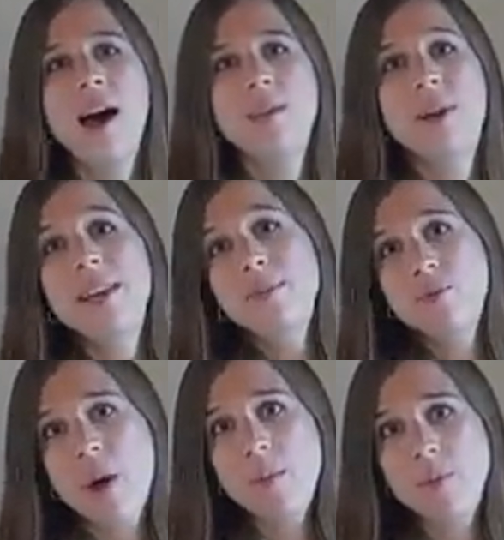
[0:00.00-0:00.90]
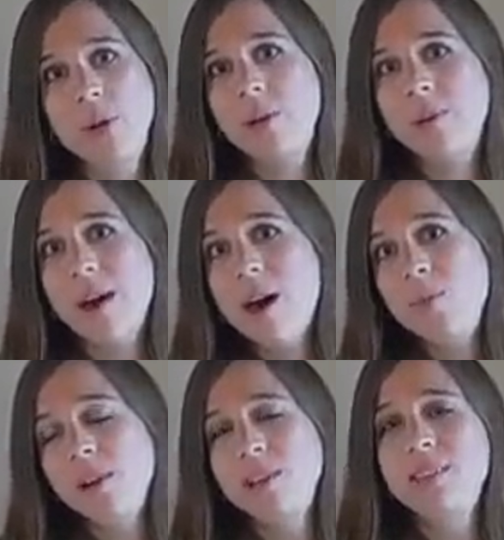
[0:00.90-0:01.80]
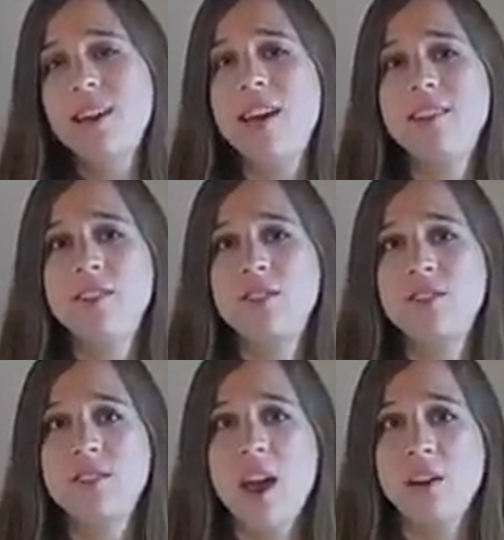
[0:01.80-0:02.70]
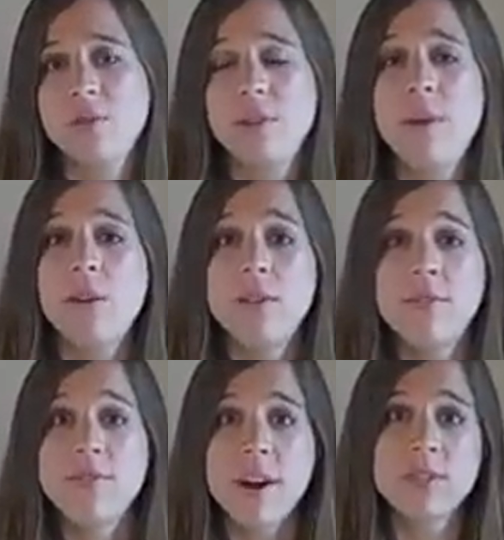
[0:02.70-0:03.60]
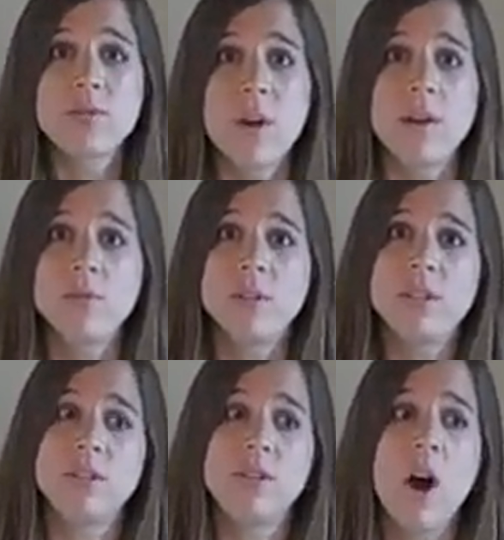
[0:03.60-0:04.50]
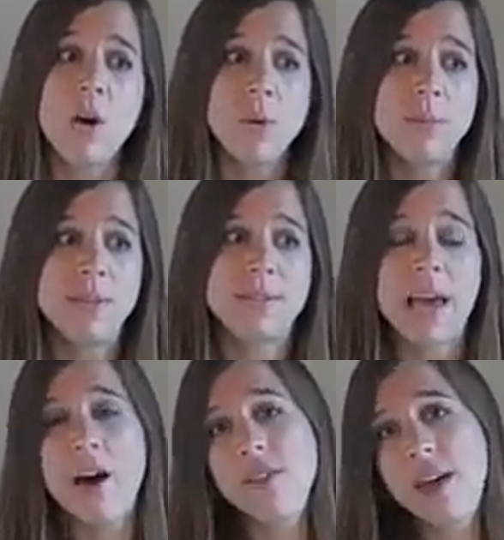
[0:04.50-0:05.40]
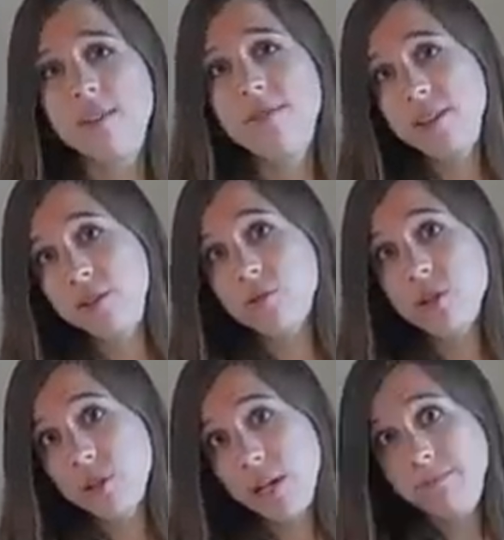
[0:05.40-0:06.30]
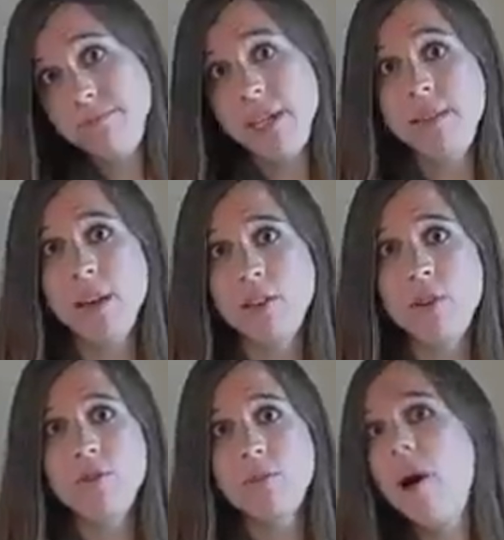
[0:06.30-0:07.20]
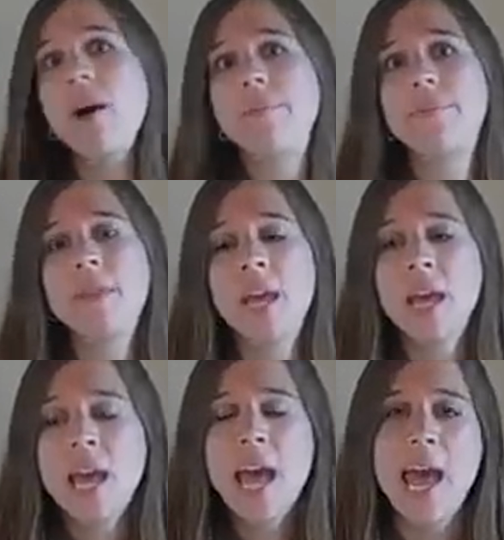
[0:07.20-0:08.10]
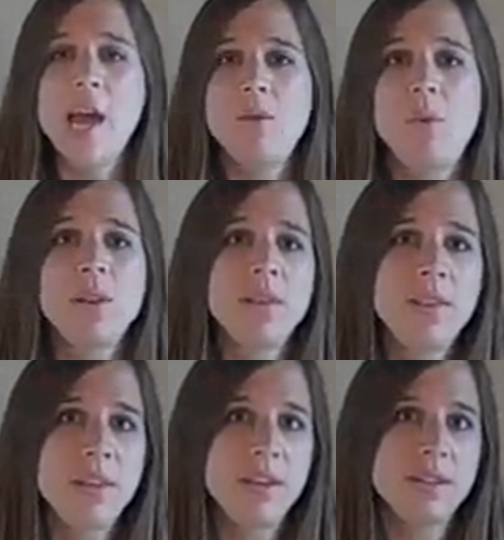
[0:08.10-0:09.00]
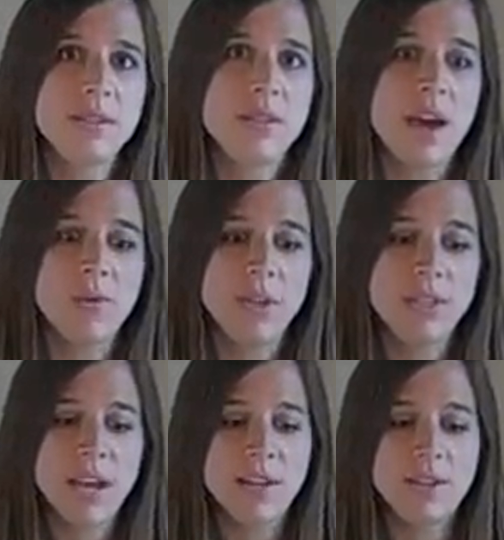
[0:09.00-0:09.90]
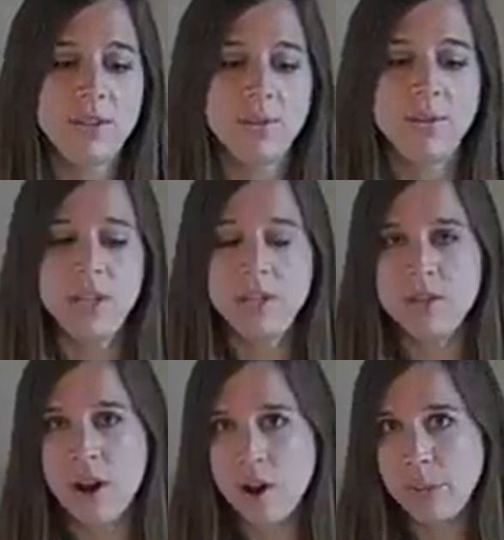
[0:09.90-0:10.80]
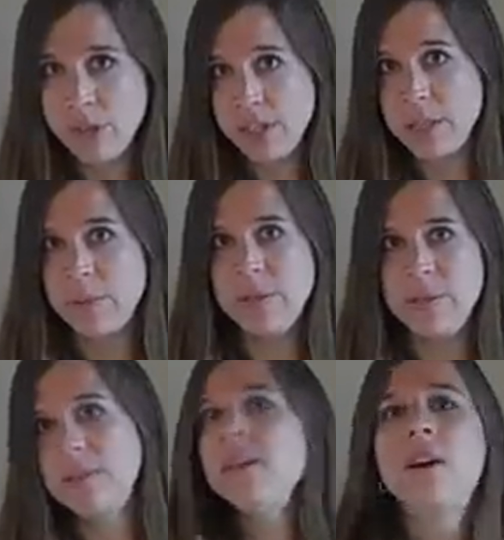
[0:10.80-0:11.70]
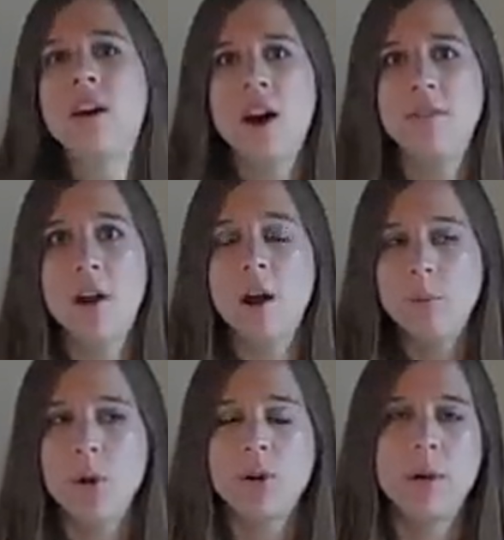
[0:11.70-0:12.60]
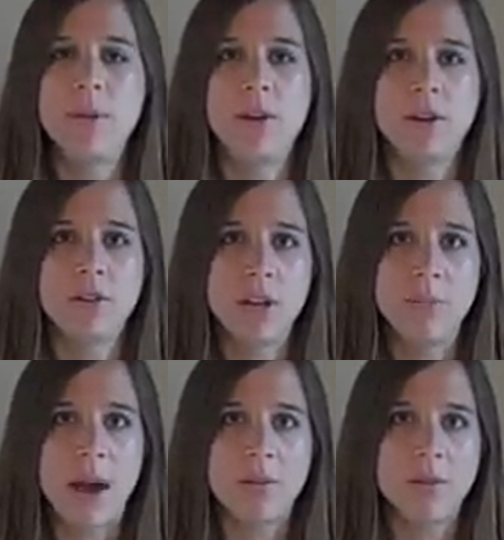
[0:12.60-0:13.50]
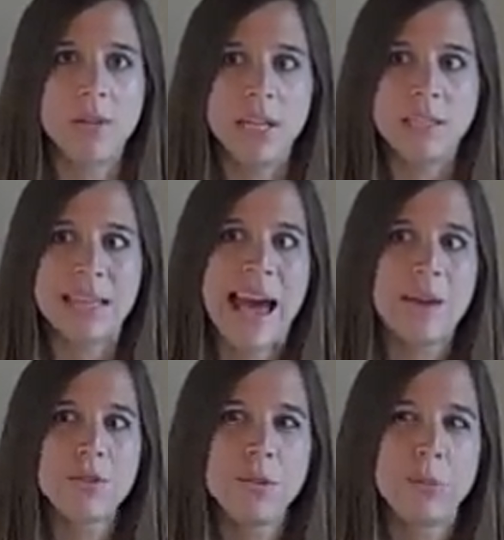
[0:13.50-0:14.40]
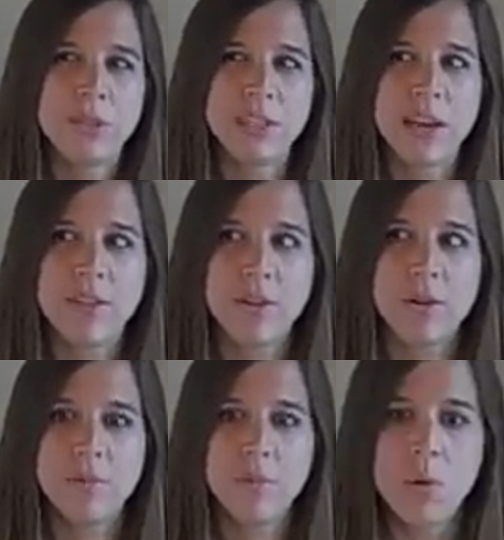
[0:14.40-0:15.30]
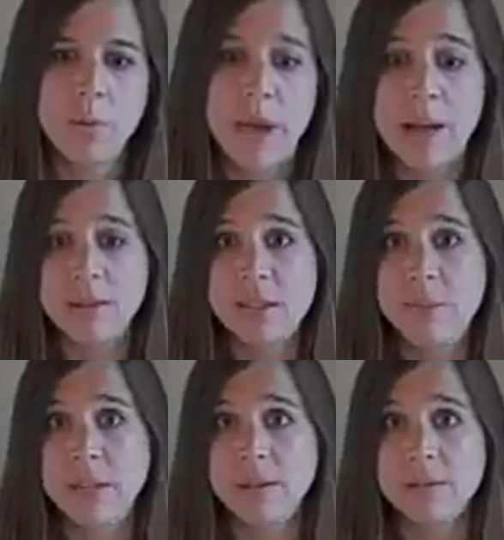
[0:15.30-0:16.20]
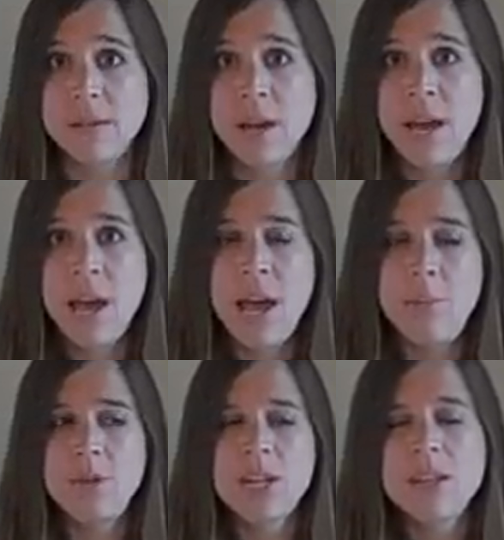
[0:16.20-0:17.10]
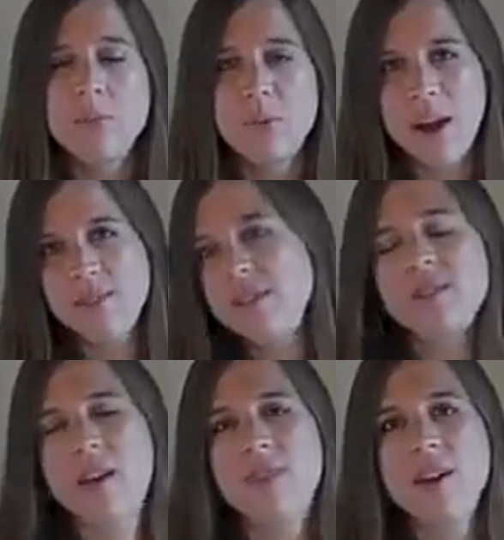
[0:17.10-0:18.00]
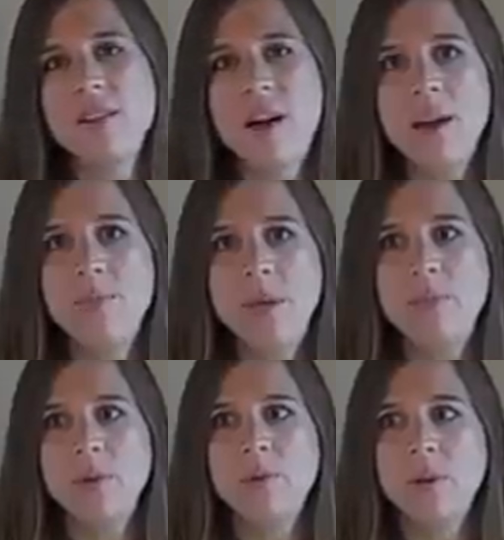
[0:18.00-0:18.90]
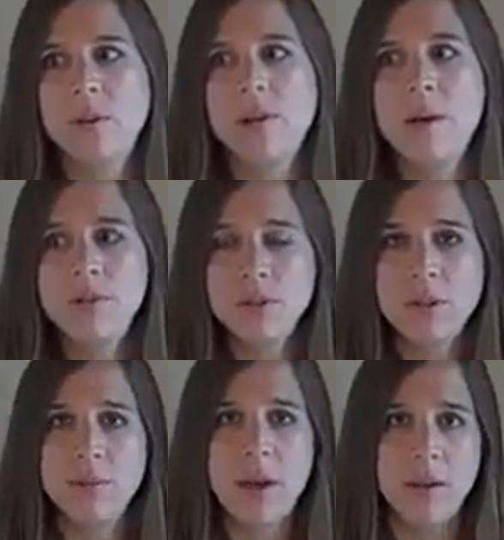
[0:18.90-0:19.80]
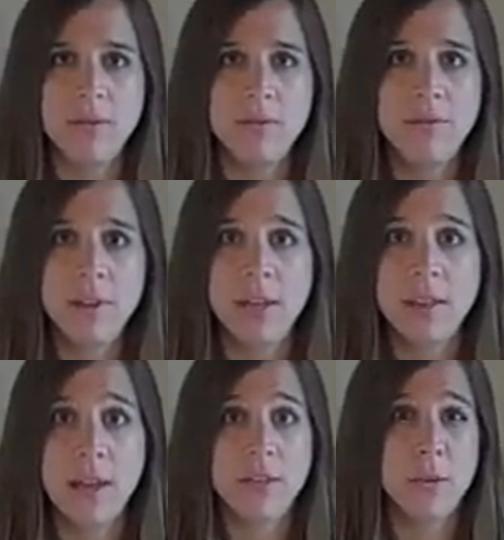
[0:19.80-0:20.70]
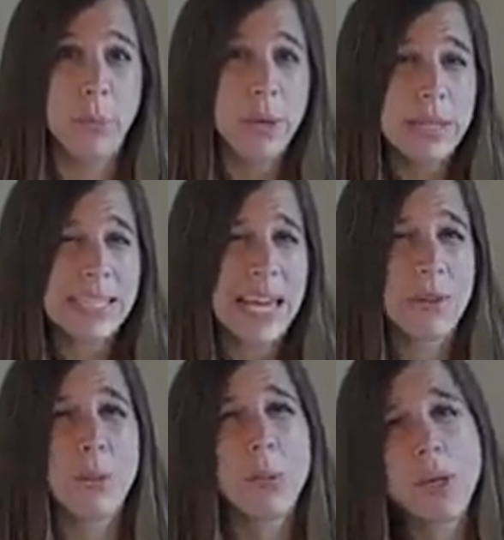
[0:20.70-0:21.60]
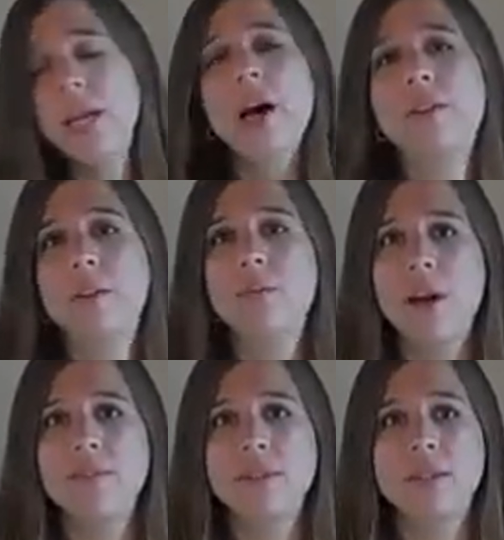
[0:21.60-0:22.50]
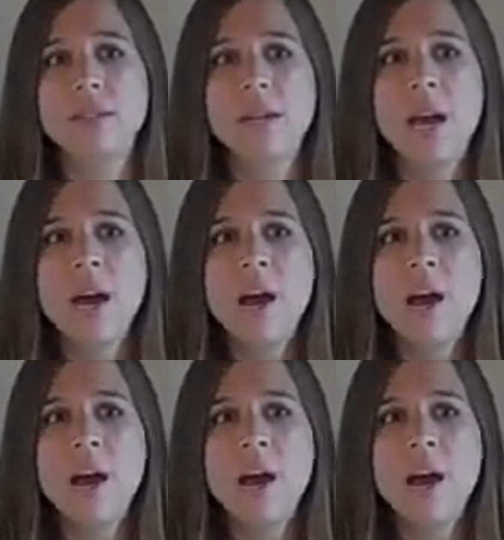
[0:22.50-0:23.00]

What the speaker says: Hi, my name is Robyn Priebe. I'm one of the dietitians at Green Mountain at Fox Run, which is an all-women's health and fitness retreat in Ludlow, Vermont. And one of the things that we tend to teach our participants of our program here at Green Mountain is how to put together more balanced meals. And particularly breakfast, I find a lot of people will come to Green Mountain feeling like they're putting together a pretty healthy breakfast,